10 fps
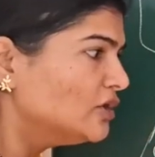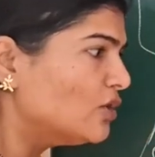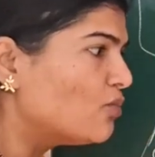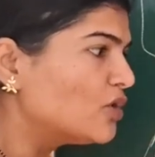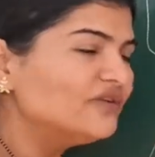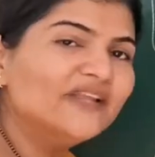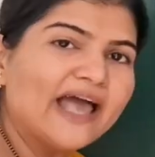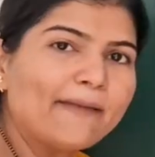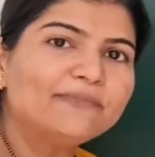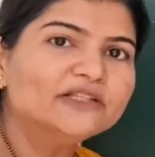Now what will
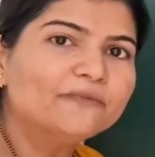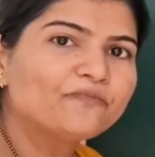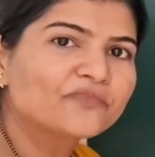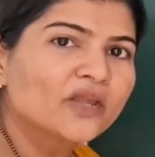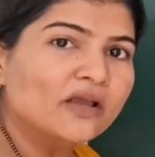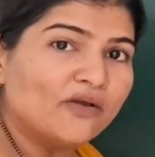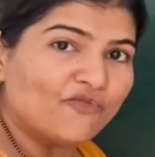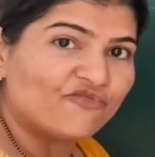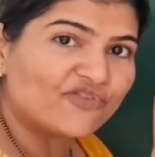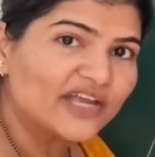happen?
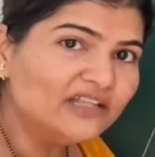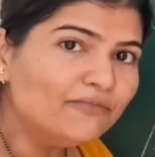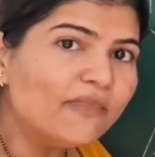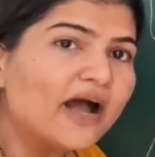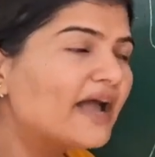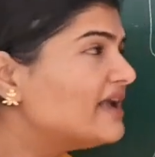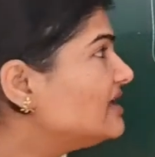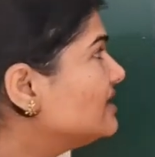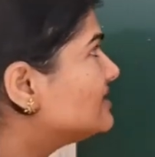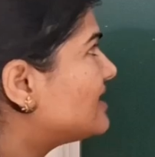When
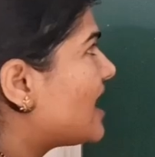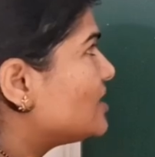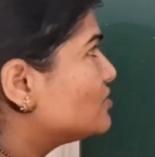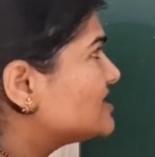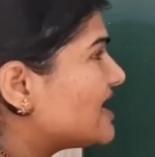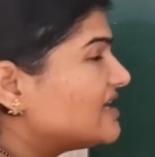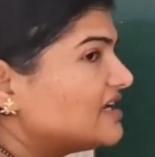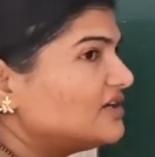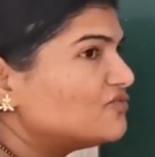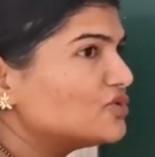my
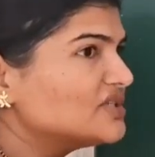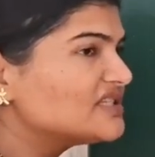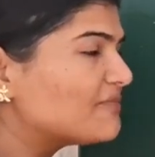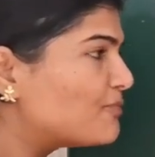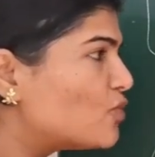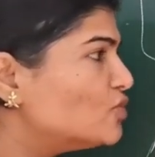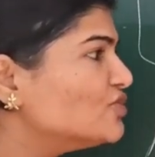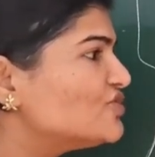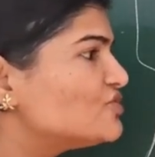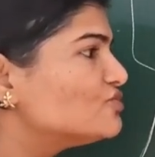thiocyanate was
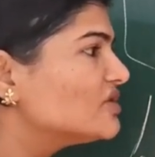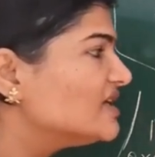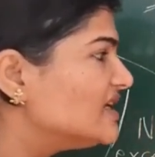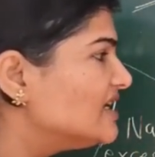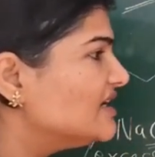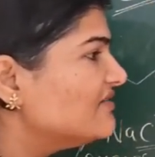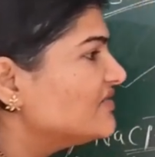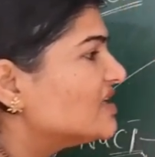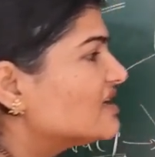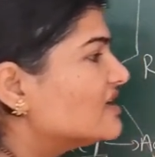supposed to
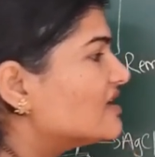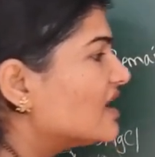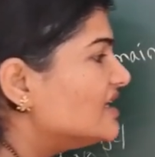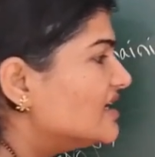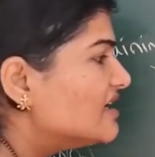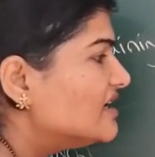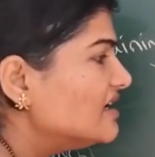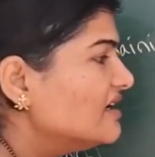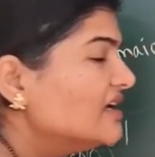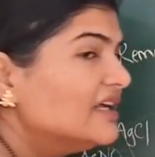give the color,
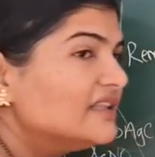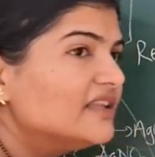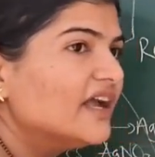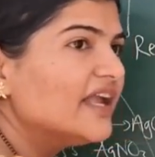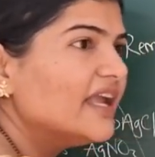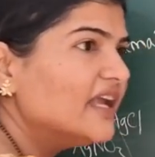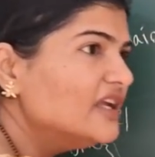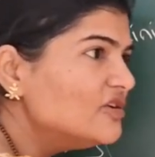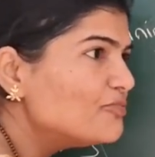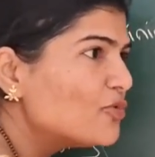the
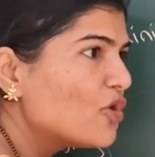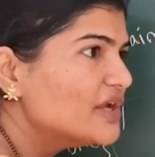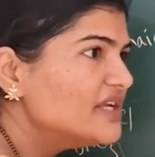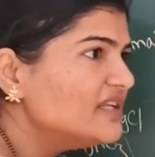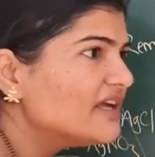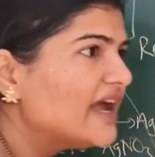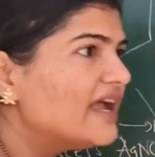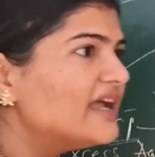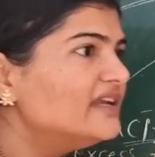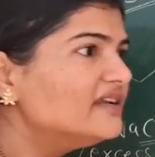end point,
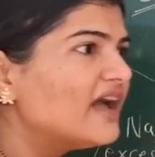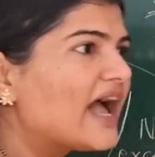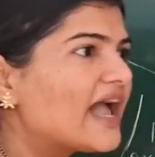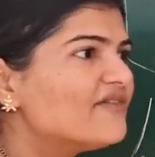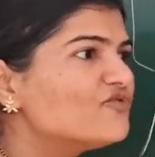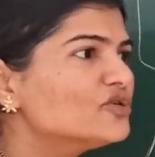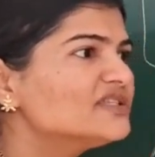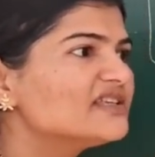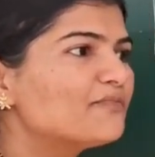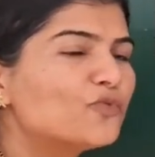and I
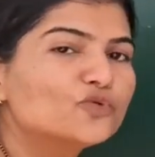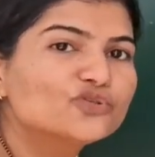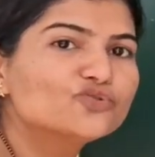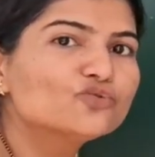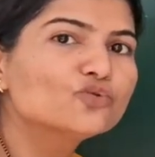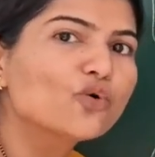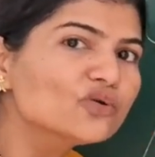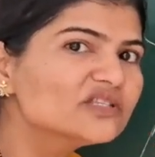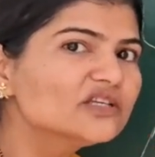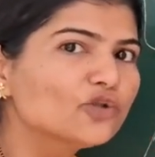was supposed to
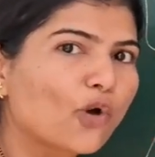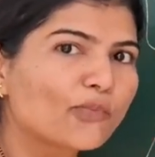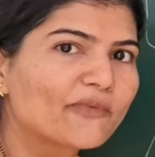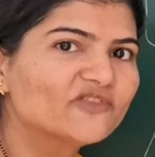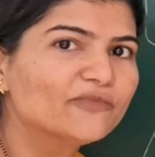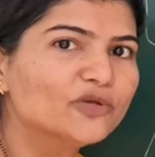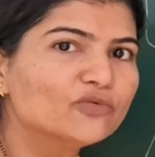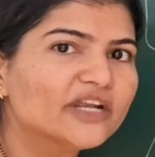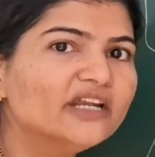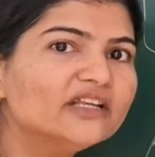close the knob of the
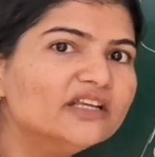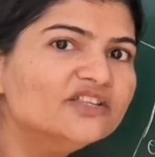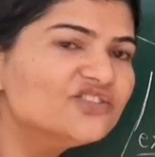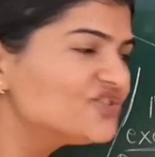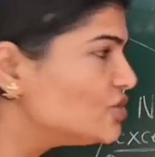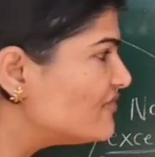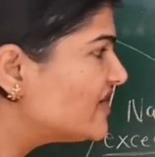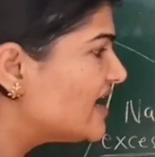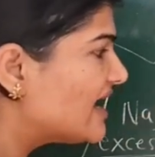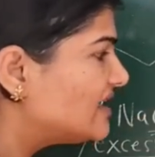burette, instead of
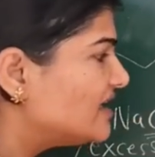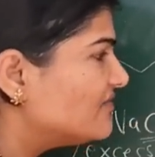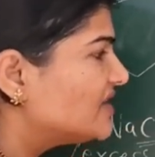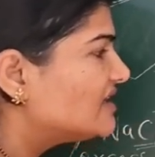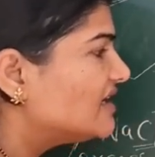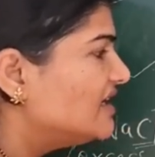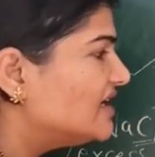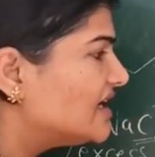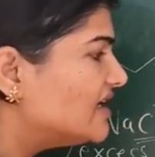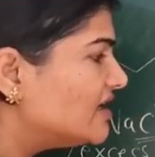reacting with the
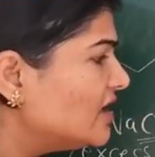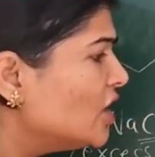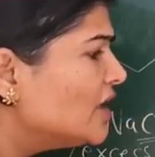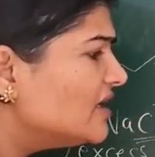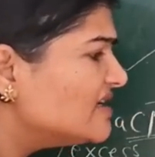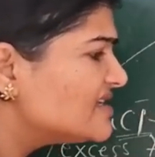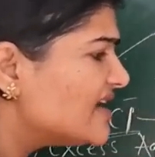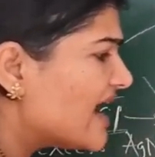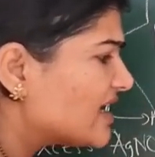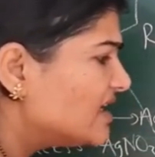indicator, it is
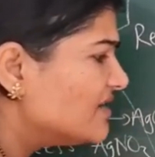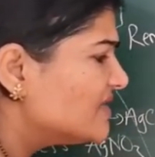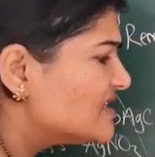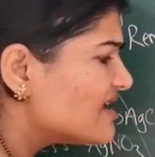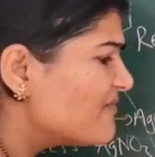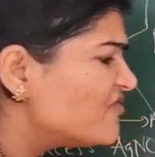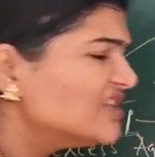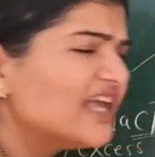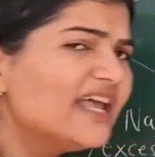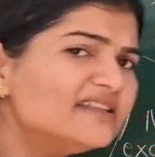reacting with
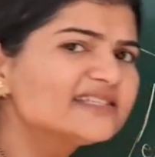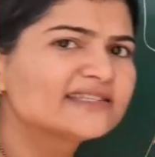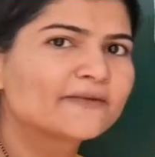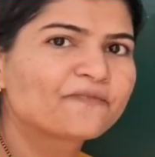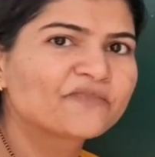someone else.